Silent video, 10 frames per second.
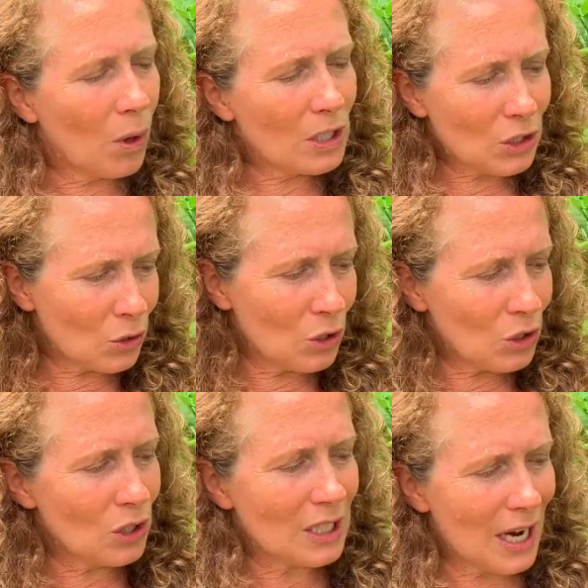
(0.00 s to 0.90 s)
as soon
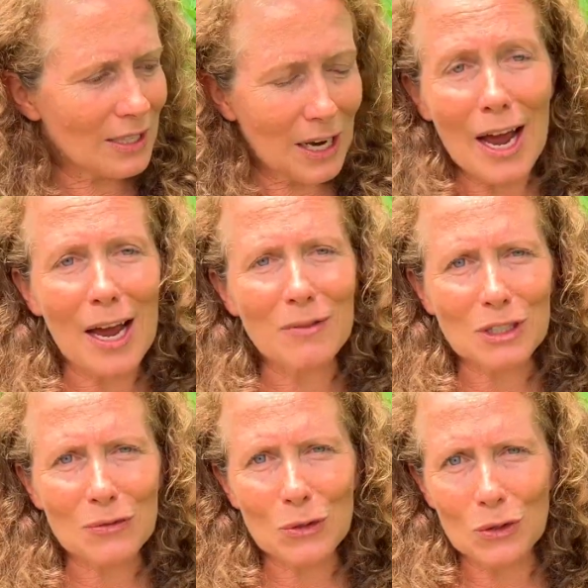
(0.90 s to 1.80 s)
as you start to
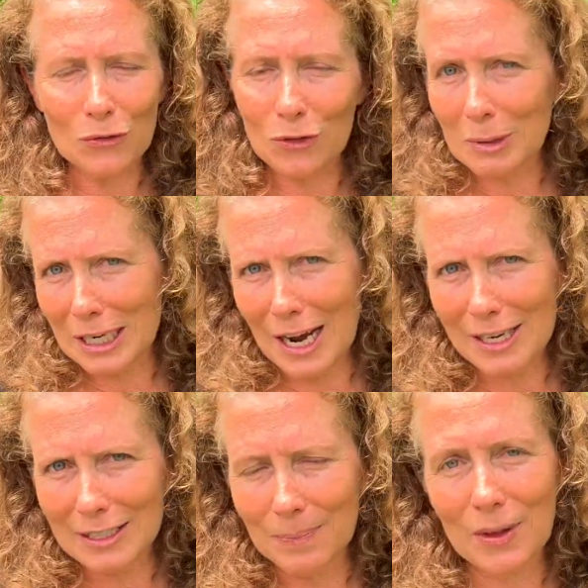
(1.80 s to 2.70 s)
harvest food from a
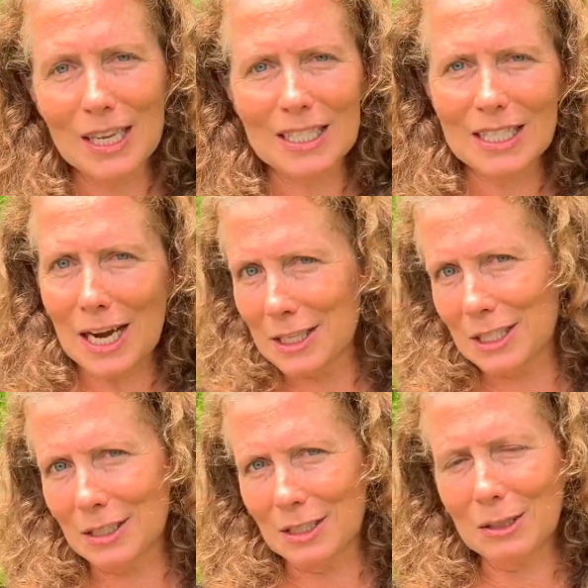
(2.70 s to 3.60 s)
garden, it starts
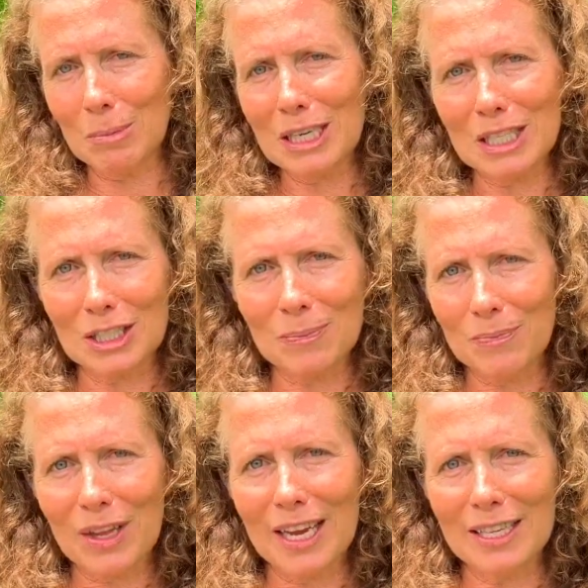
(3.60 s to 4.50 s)
to
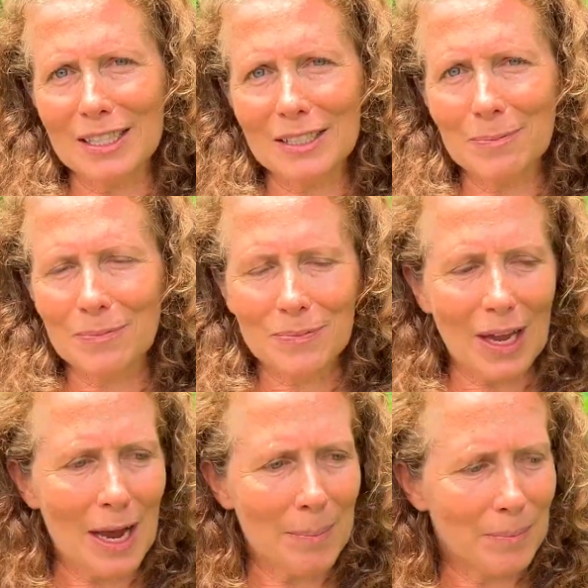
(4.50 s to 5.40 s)
diminish its
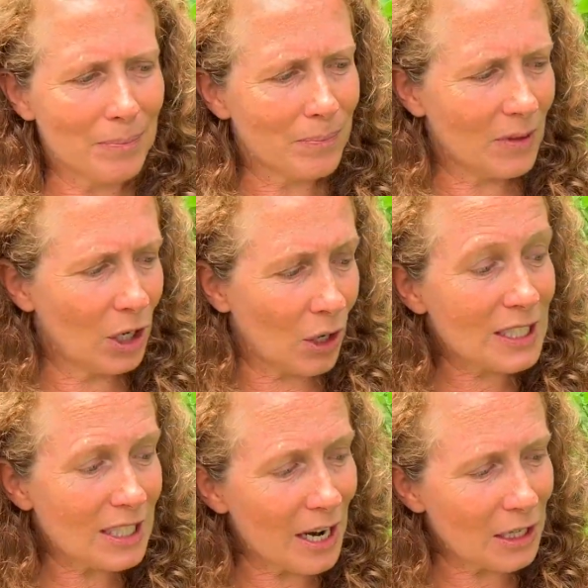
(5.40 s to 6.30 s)

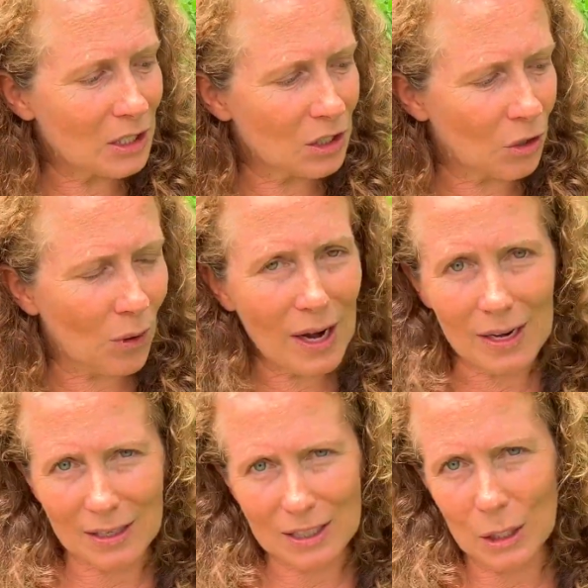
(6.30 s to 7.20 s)
it's starting to
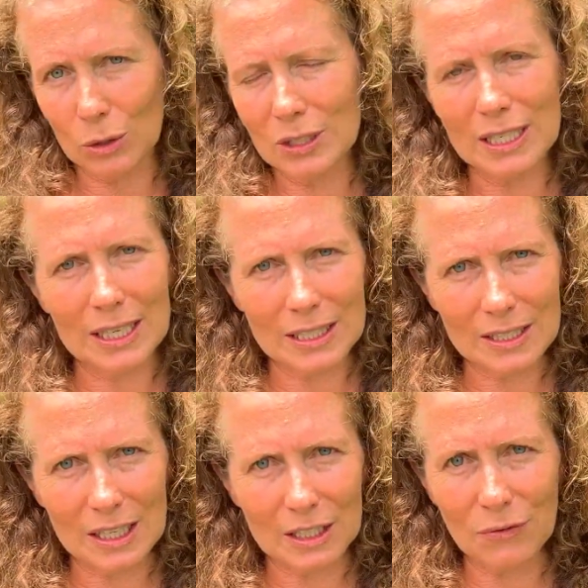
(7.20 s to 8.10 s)
degrade. It's losing
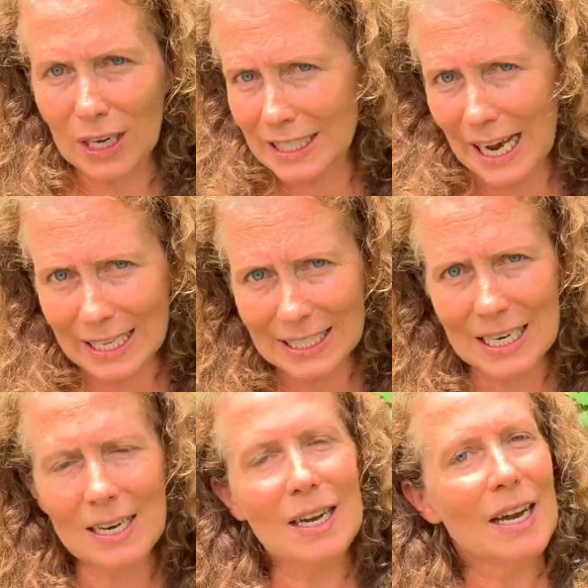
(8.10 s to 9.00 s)
its
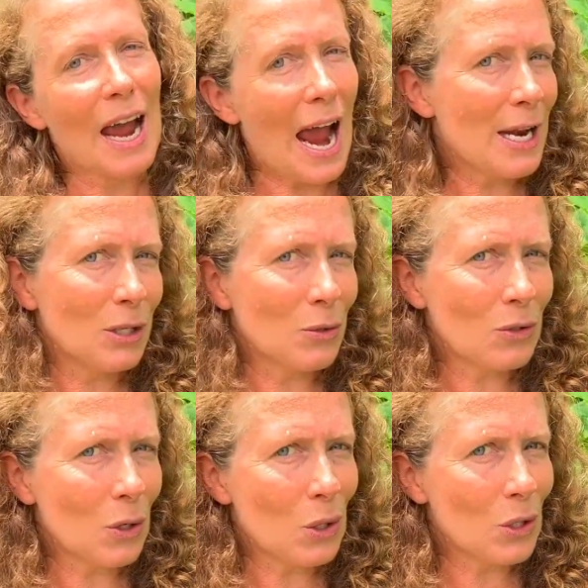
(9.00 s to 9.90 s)
vitality, and it's
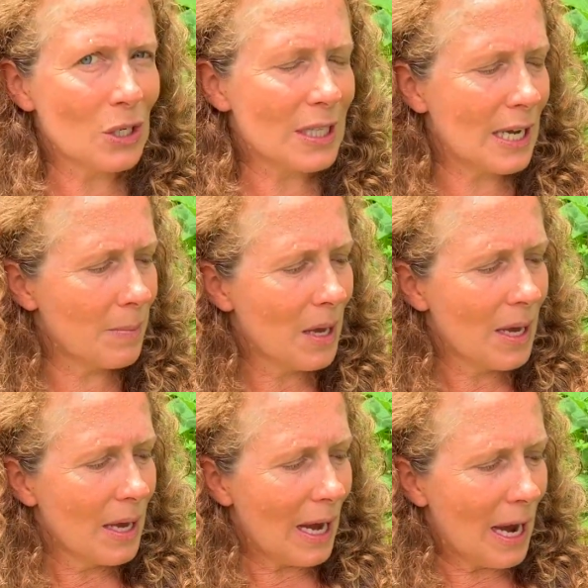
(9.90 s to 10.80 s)
also losing
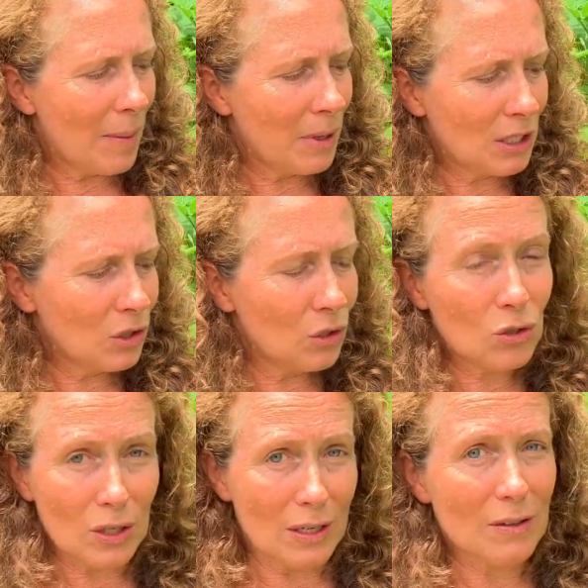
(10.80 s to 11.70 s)
its
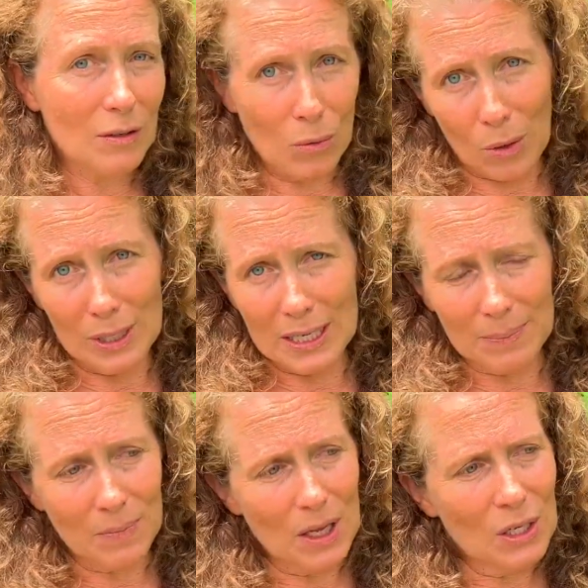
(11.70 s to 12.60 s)
nutrient quality.
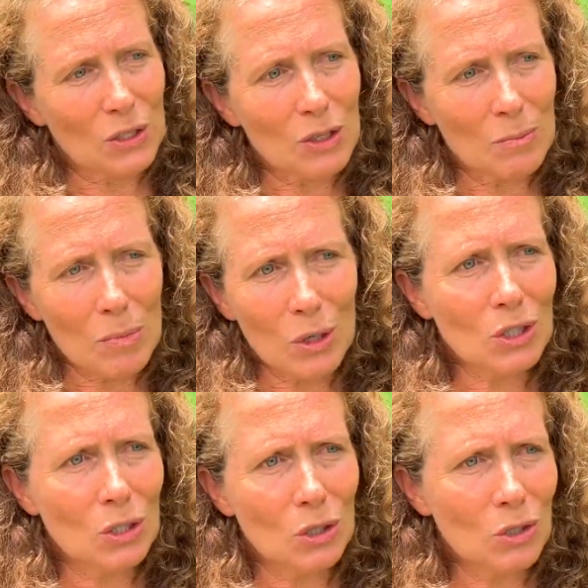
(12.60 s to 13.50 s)
So the
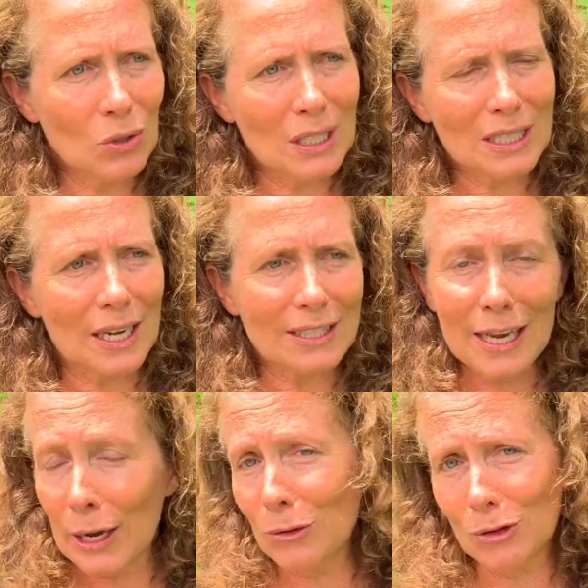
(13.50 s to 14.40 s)
most nutrient-dense,
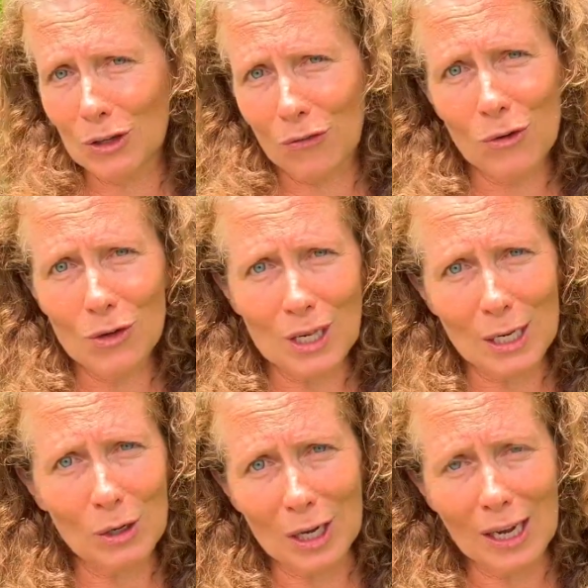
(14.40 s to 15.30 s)
healthiest food that
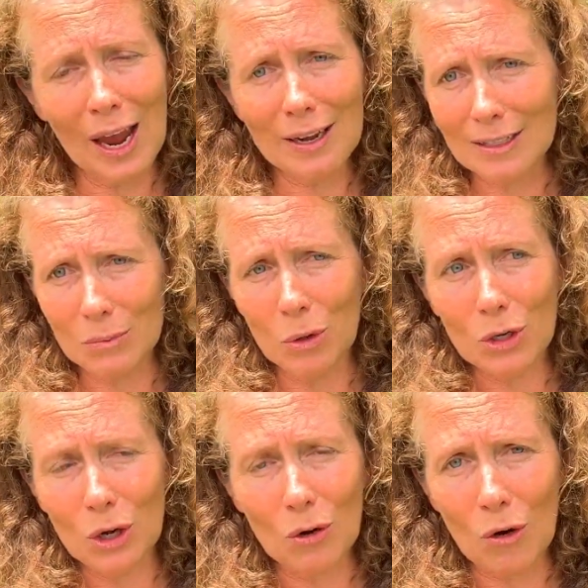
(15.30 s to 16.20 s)
you can get is what
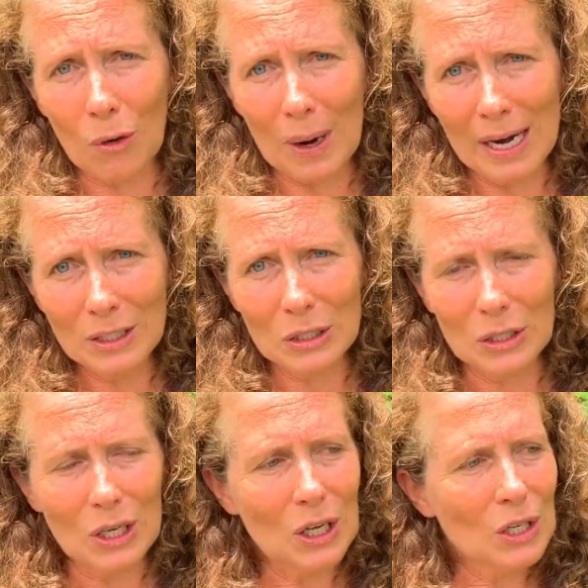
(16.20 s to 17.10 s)
you can grow around you.
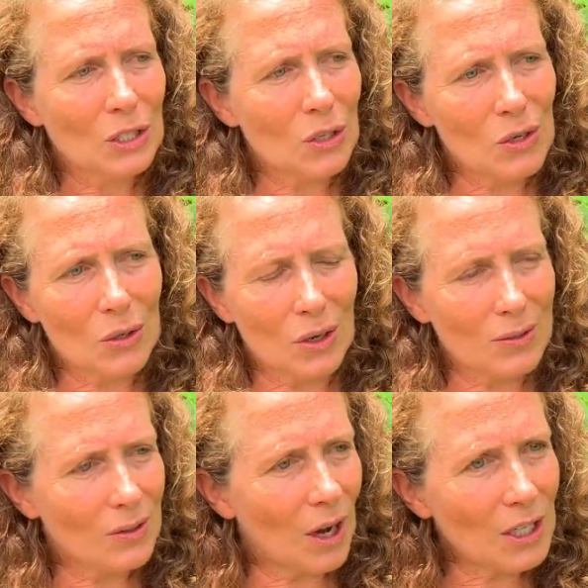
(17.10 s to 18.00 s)
So
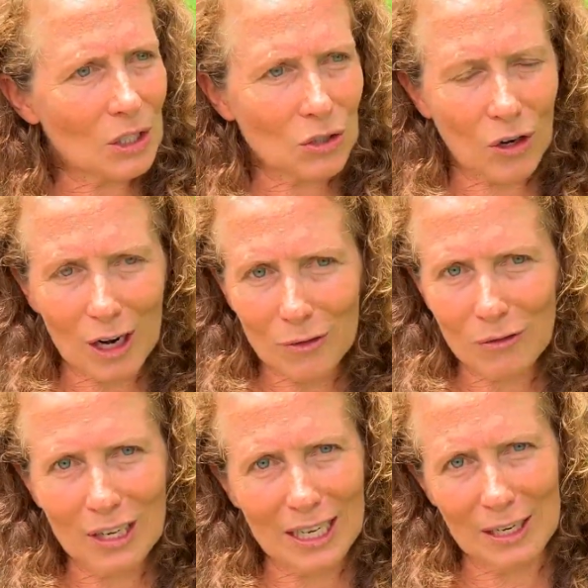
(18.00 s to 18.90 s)
I just try and
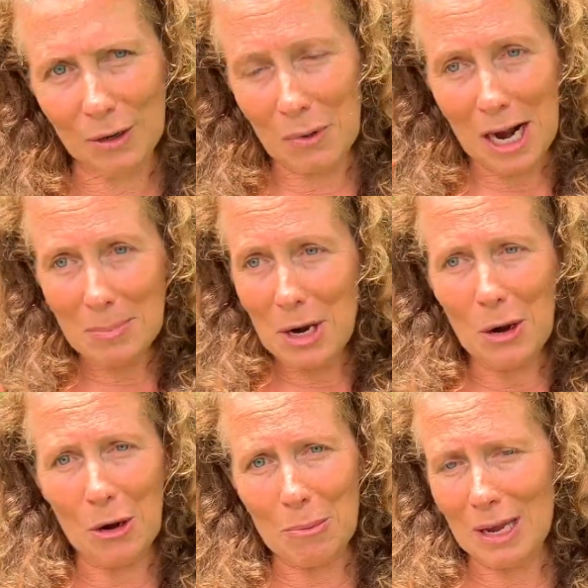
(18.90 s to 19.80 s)
fill in around my
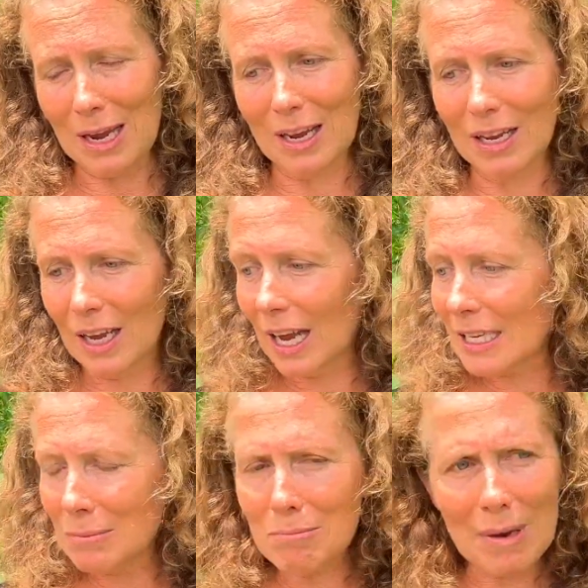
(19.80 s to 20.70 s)
home here
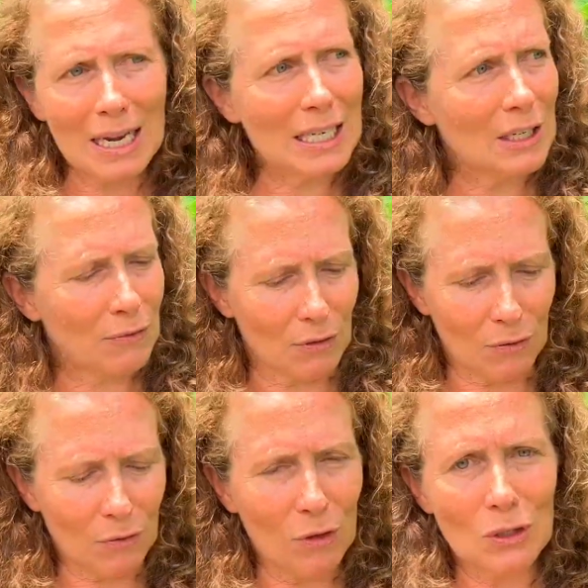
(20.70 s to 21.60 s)
as many different
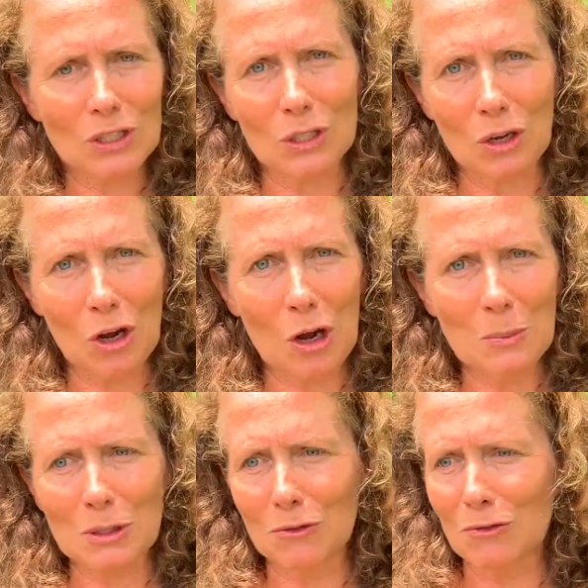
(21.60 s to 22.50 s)
fruits and
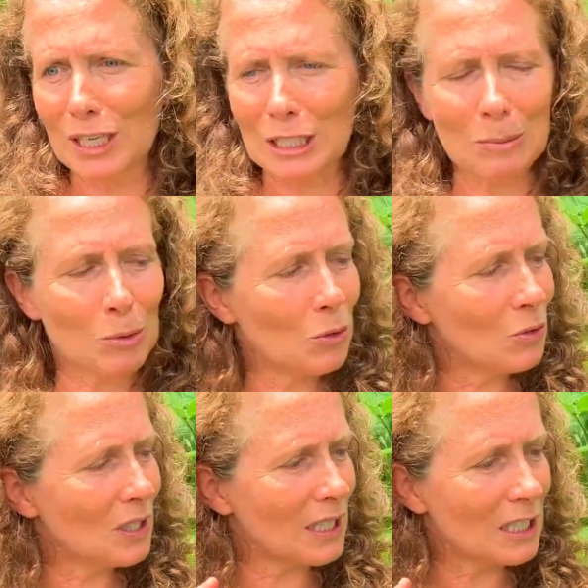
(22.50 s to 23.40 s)
herbs and
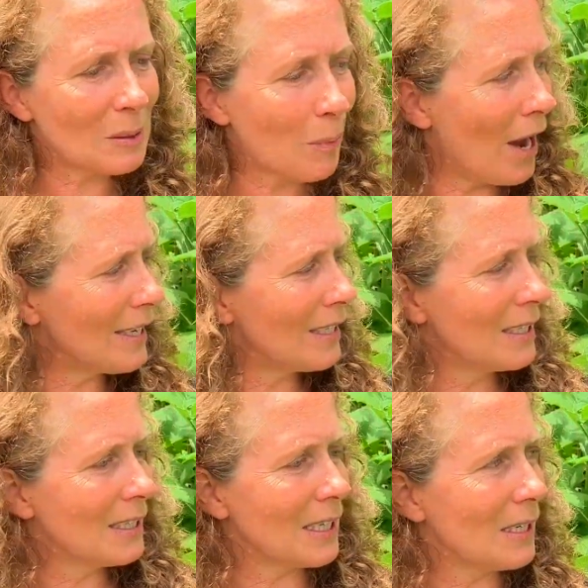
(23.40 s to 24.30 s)
vegetables and
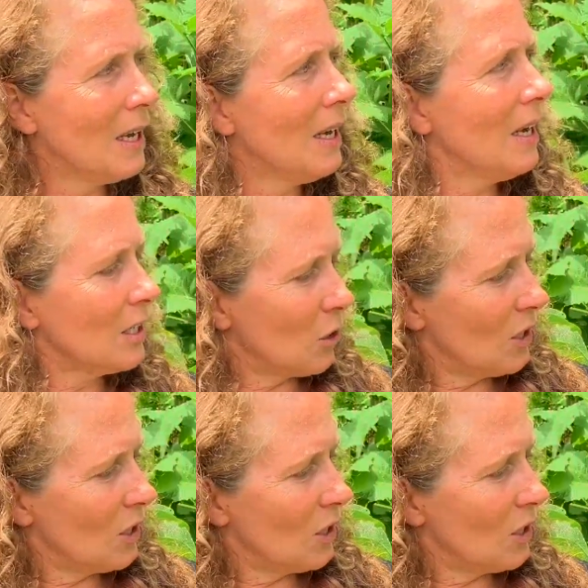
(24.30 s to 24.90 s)
spices. And so